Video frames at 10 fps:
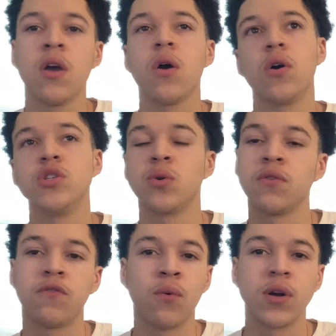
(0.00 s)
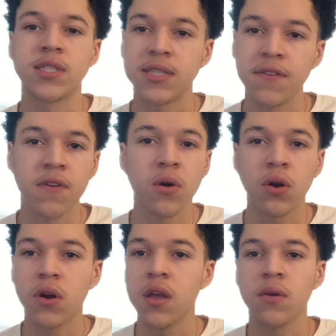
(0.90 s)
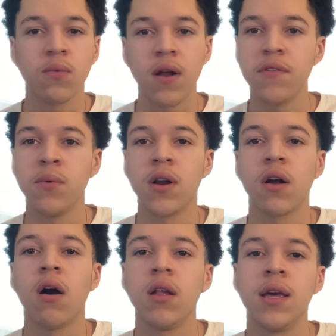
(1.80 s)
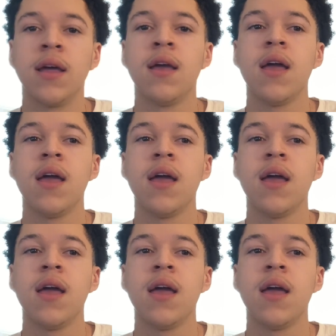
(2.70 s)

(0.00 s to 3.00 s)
or Jordan 4 Seafoam Green, whatever you want to call it.